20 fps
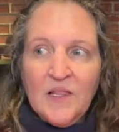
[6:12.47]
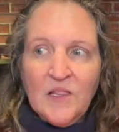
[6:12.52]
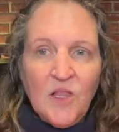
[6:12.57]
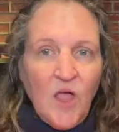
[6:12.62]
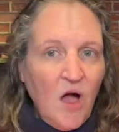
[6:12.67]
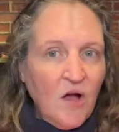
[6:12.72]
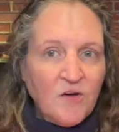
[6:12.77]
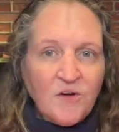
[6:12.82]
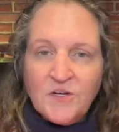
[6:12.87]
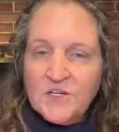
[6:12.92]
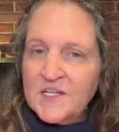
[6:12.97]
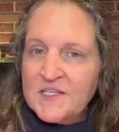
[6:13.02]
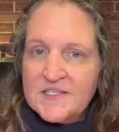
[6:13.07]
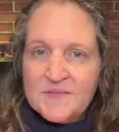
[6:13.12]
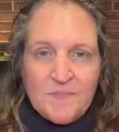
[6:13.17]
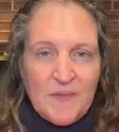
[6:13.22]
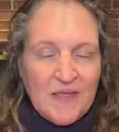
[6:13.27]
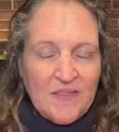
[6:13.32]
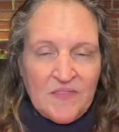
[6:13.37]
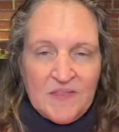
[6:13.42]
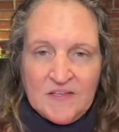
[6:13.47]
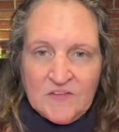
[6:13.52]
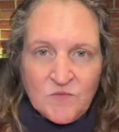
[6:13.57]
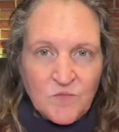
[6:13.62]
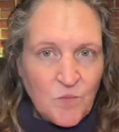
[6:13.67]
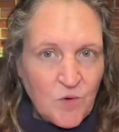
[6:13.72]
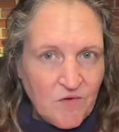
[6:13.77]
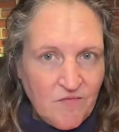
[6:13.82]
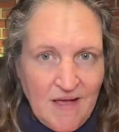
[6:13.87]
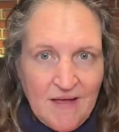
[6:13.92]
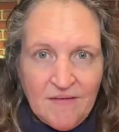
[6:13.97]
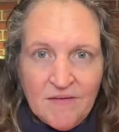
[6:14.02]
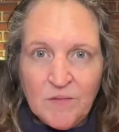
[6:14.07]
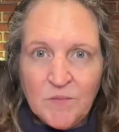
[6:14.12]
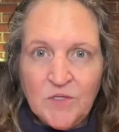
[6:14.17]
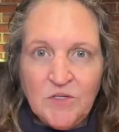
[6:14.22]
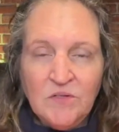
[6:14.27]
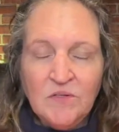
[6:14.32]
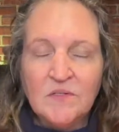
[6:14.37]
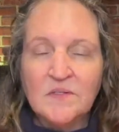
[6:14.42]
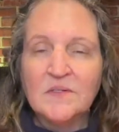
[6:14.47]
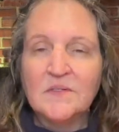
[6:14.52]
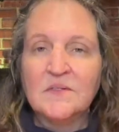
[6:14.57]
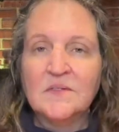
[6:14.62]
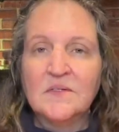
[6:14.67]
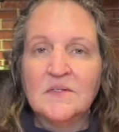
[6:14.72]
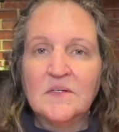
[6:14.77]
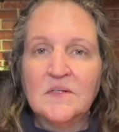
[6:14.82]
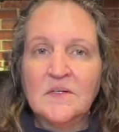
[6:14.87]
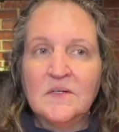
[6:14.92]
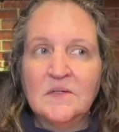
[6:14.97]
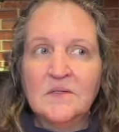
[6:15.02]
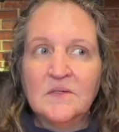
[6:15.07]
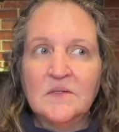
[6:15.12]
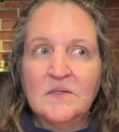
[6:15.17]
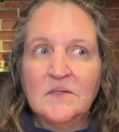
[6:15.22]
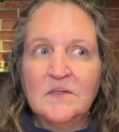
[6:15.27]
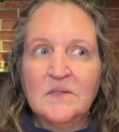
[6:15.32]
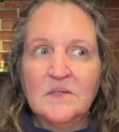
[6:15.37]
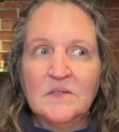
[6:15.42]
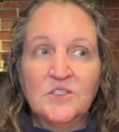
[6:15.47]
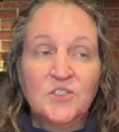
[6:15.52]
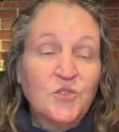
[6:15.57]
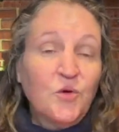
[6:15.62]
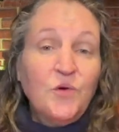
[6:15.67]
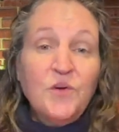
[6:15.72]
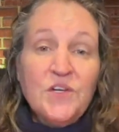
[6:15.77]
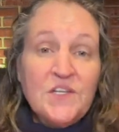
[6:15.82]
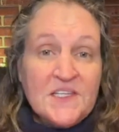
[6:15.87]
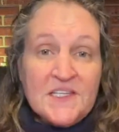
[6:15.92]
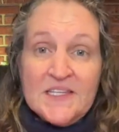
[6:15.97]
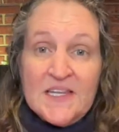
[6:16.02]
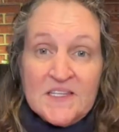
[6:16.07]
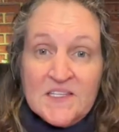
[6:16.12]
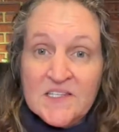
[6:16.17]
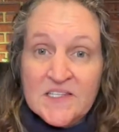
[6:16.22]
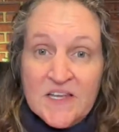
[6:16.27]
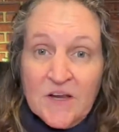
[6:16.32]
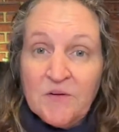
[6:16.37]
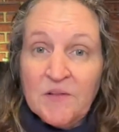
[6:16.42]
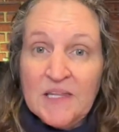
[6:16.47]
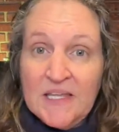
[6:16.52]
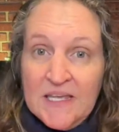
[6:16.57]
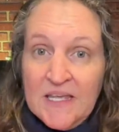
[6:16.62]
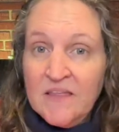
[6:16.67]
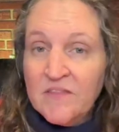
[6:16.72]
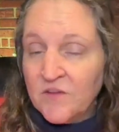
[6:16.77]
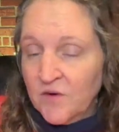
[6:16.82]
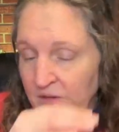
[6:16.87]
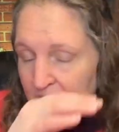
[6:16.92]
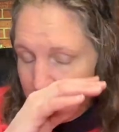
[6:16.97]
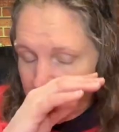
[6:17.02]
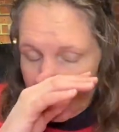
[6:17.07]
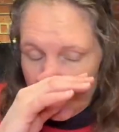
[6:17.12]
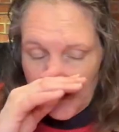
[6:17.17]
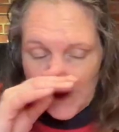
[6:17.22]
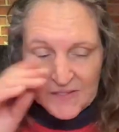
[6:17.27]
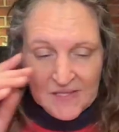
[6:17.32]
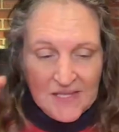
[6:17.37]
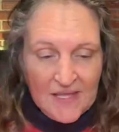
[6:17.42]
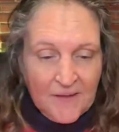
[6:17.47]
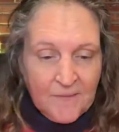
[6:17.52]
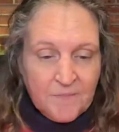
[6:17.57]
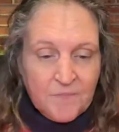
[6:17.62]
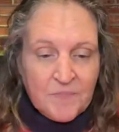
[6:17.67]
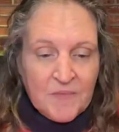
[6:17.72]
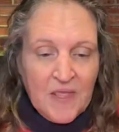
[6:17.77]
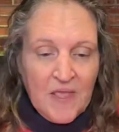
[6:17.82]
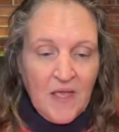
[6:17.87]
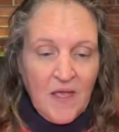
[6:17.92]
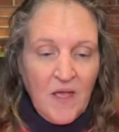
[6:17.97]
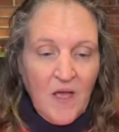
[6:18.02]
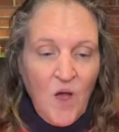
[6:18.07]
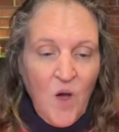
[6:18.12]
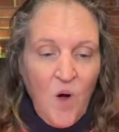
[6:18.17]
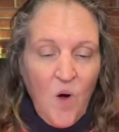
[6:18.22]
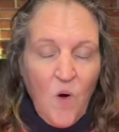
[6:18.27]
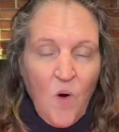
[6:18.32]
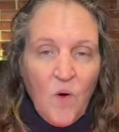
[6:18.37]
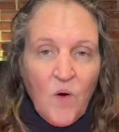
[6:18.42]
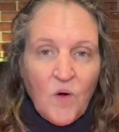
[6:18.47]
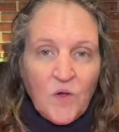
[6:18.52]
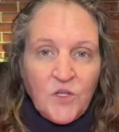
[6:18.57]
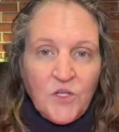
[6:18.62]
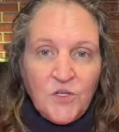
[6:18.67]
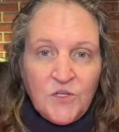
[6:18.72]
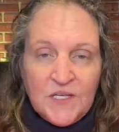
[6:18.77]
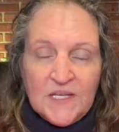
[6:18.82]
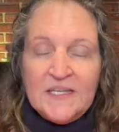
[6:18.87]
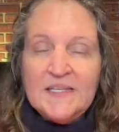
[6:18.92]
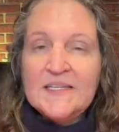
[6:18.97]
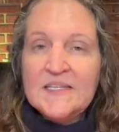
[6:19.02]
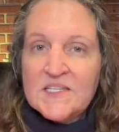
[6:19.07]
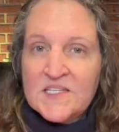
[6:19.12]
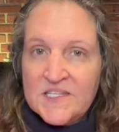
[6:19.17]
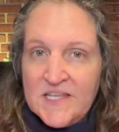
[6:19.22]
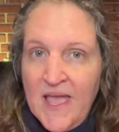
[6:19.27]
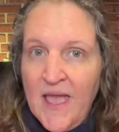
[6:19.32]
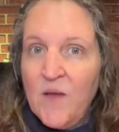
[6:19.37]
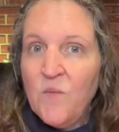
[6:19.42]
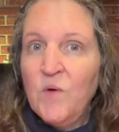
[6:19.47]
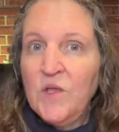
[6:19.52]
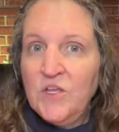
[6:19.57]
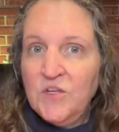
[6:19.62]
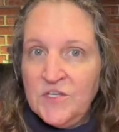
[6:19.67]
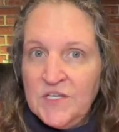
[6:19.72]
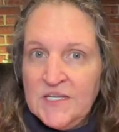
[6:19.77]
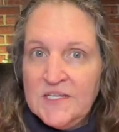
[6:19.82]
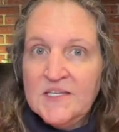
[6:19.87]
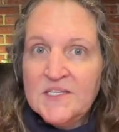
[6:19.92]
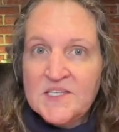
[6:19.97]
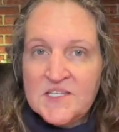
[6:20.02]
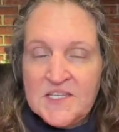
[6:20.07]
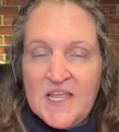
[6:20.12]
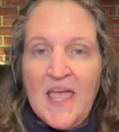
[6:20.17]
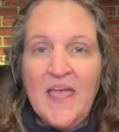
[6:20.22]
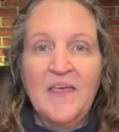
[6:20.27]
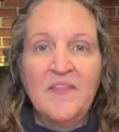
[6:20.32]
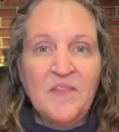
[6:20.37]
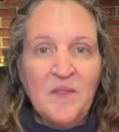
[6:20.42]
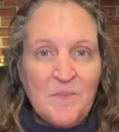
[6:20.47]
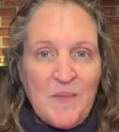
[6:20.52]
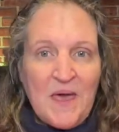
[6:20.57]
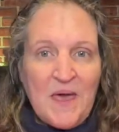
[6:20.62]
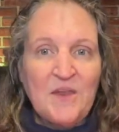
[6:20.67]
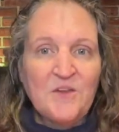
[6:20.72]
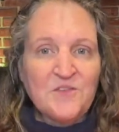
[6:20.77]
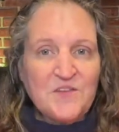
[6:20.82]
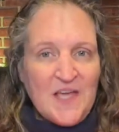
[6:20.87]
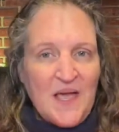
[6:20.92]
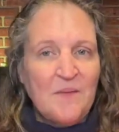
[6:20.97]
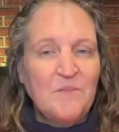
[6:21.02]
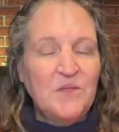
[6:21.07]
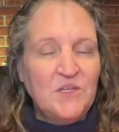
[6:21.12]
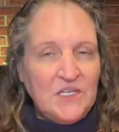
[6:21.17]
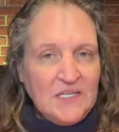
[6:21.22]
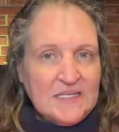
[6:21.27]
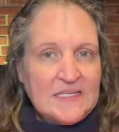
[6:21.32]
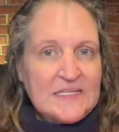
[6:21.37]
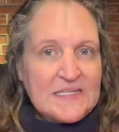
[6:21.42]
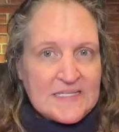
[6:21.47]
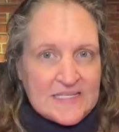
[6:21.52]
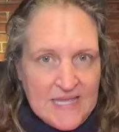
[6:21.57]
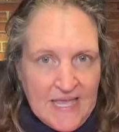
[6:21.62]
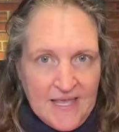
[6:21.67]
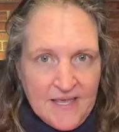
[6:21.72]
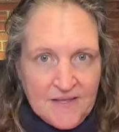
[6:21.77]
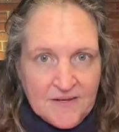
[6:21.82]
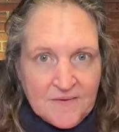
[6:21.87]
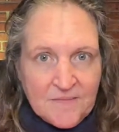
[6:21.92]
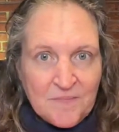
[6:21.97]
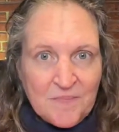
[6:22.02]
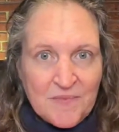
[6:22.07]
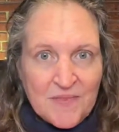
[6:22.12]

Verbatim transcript: longer doesn't make things more valuable. Shorter doesn't necessarily either. It's really, you need to say what you need to say in the amount of time you need to say it.